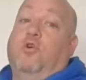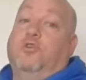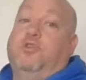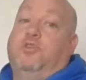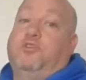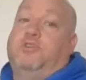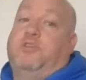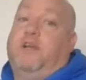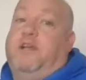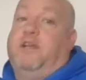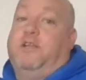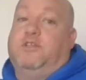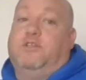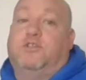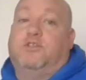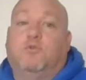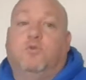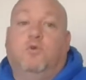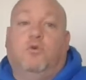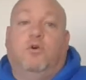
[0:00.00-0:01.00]
you're trying to
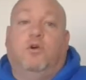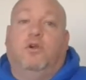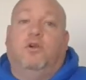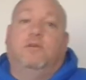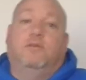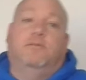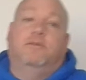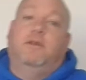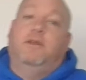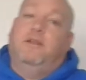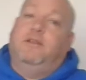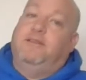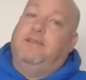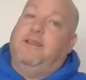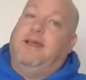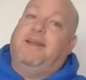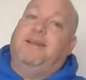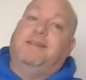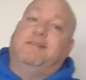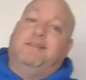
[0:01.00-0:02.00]
score.
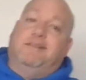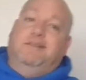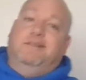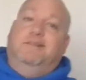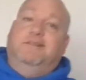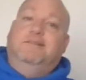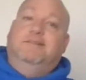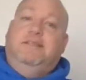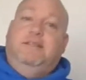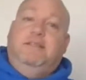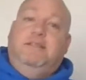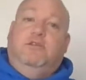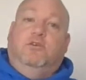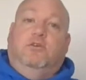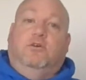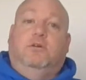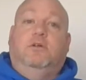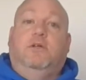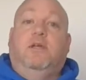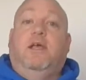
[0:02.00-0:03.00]
That is
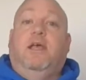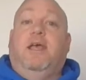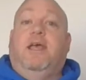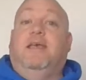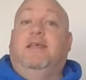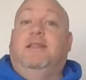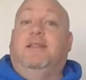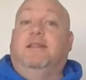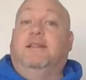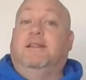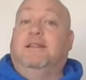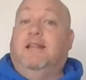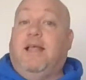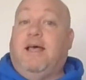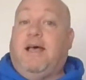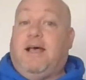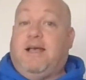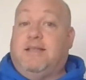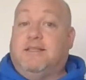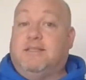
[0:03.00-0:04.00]
illegal
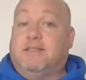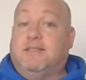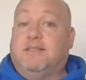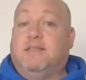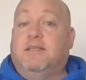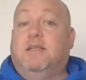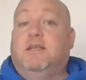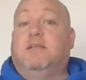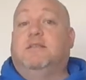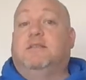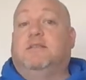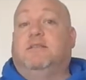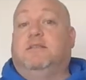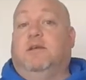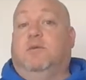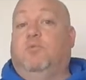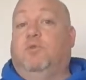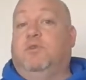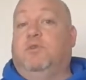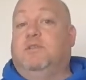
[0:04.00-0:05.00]
unless
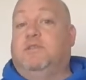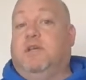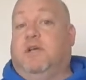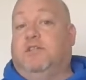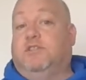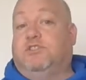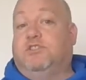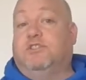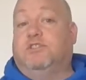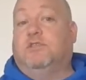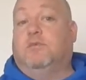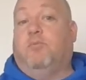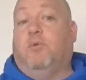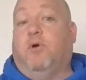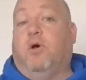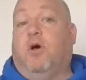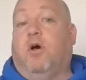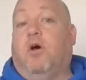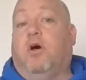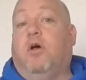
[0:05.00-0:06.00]
someone touches the
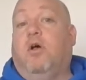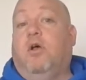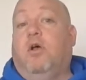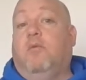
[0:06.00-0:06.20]
ball